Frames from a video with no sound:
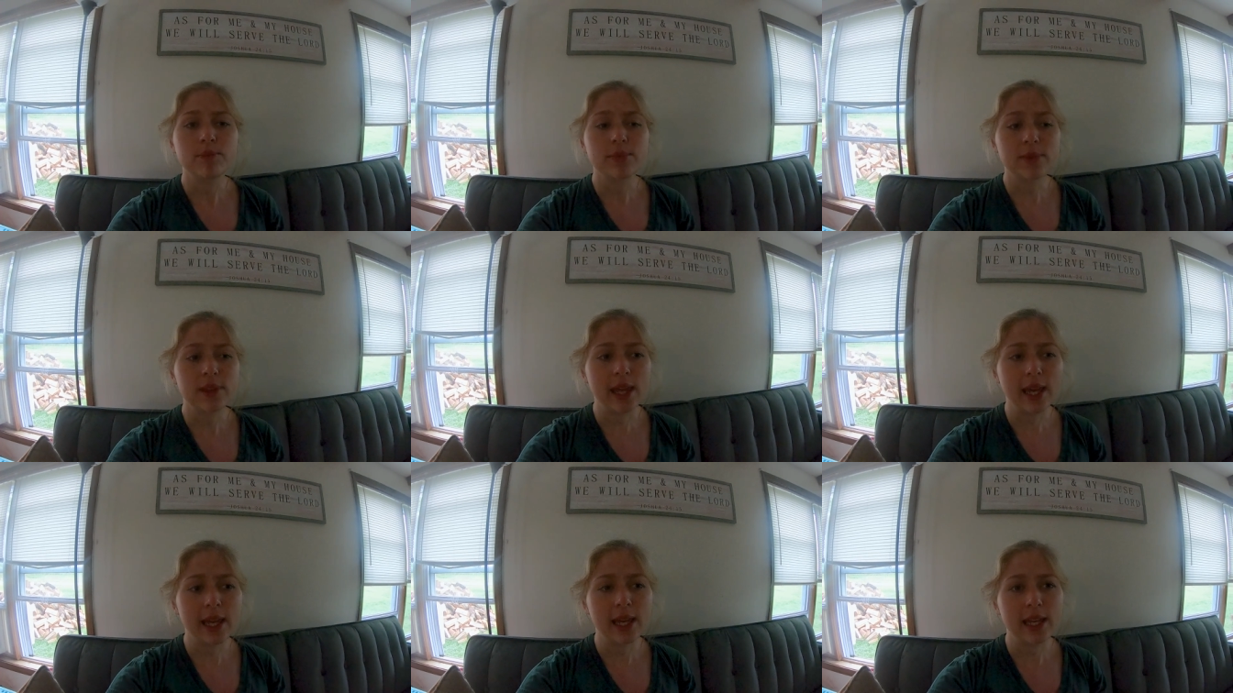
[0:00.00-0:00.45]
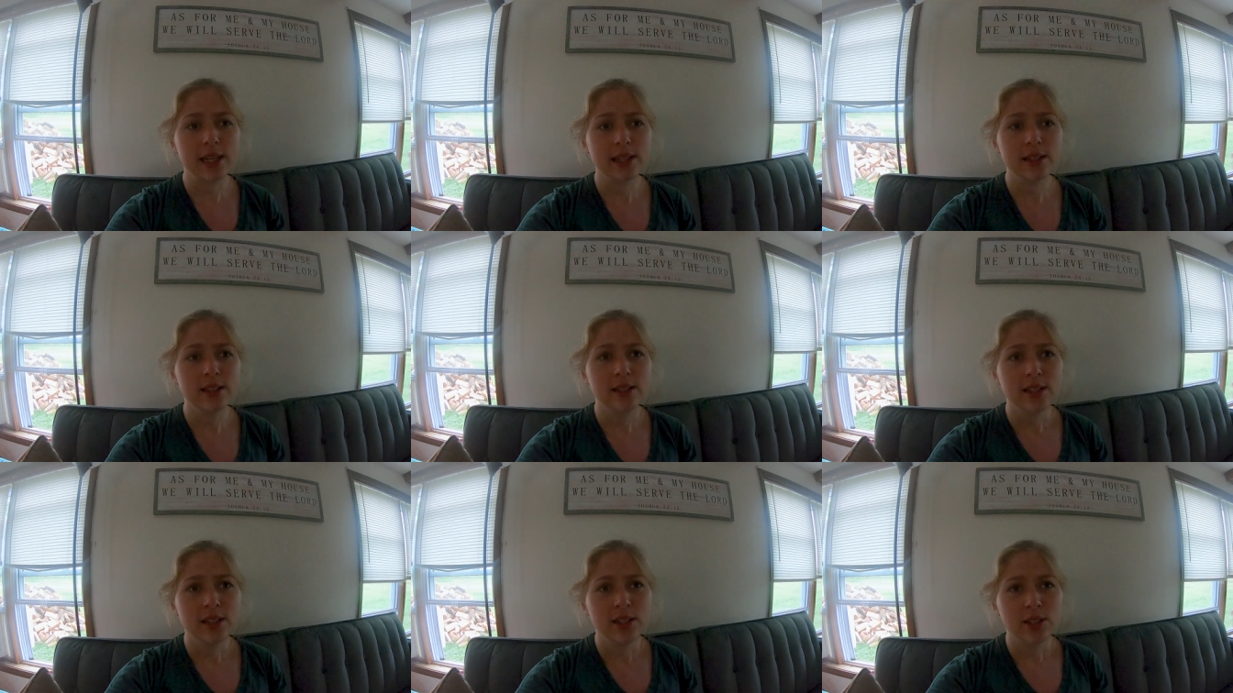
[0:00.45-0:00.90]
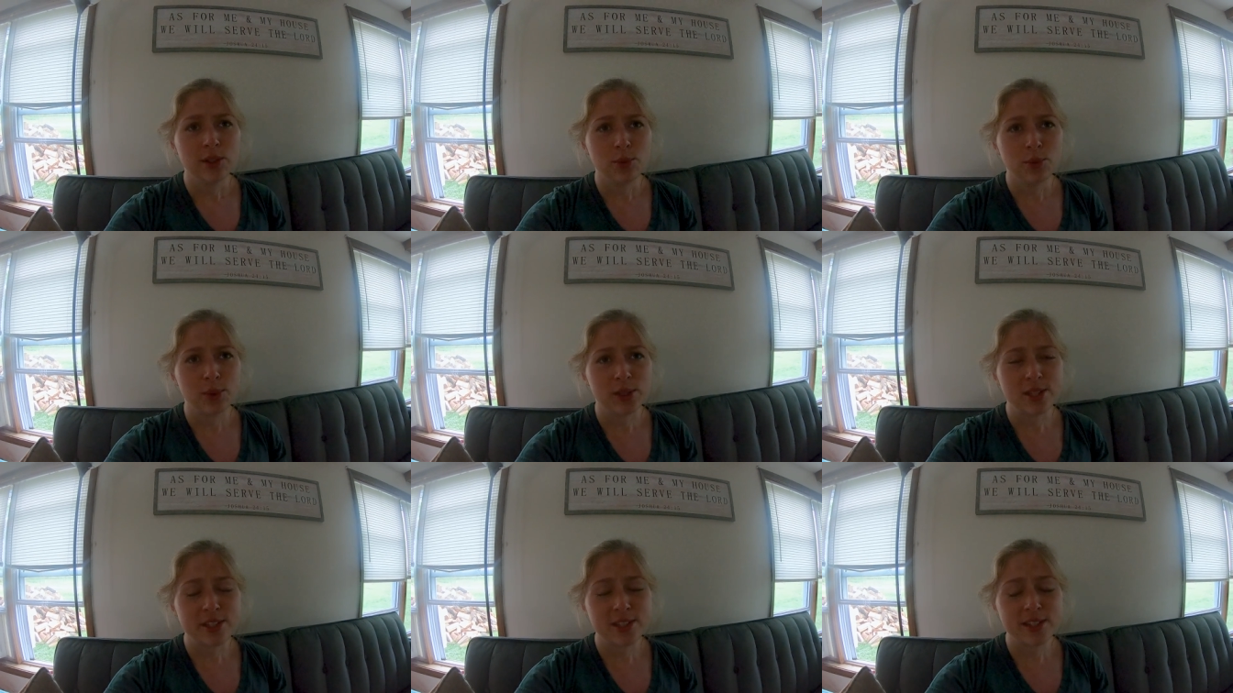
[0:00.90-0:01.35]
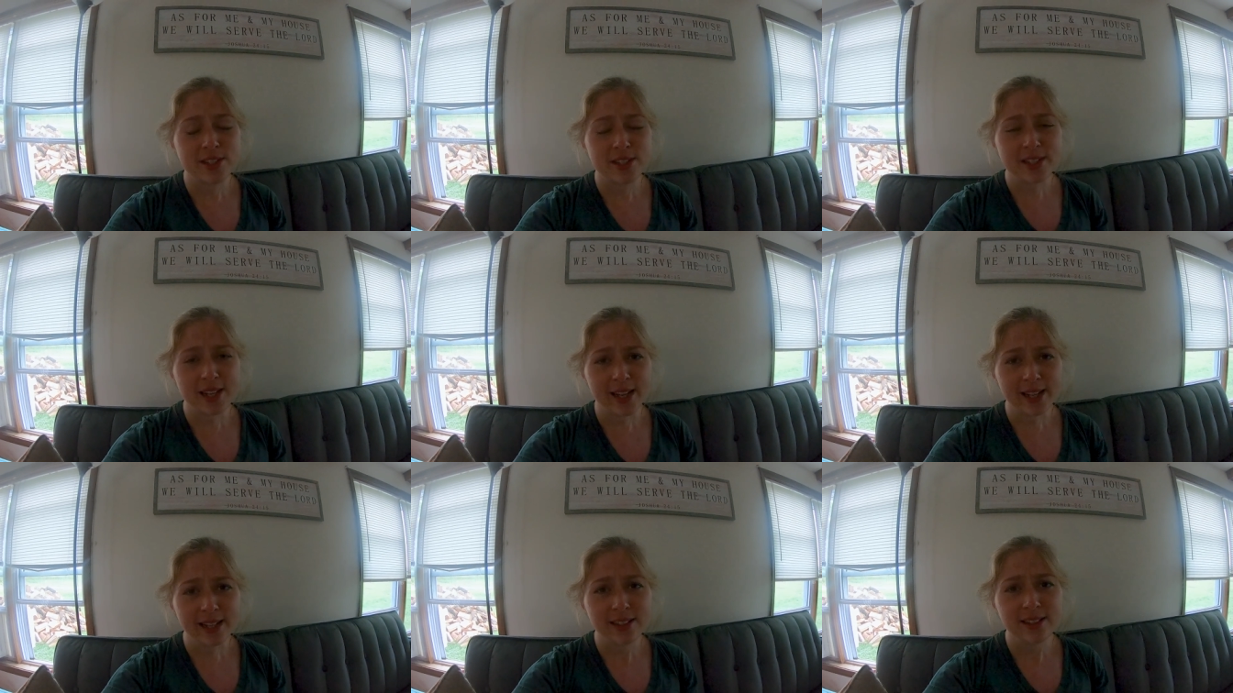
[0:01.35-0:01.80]
they would
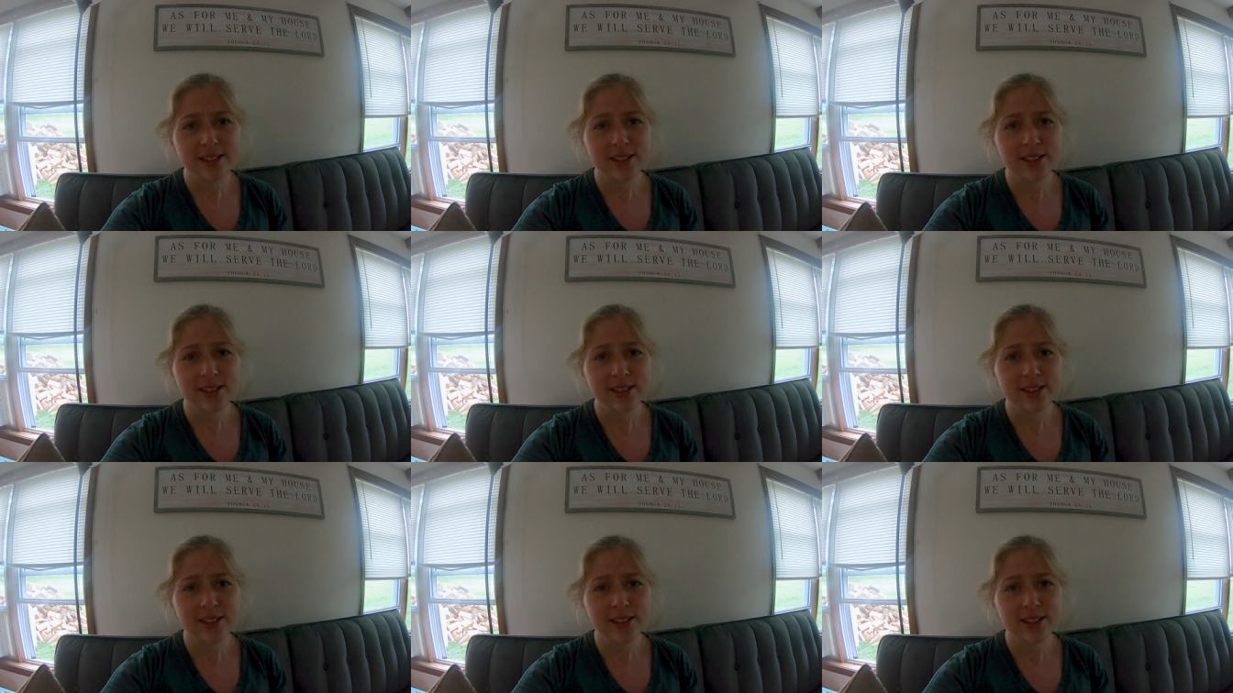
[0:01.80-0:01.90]
stick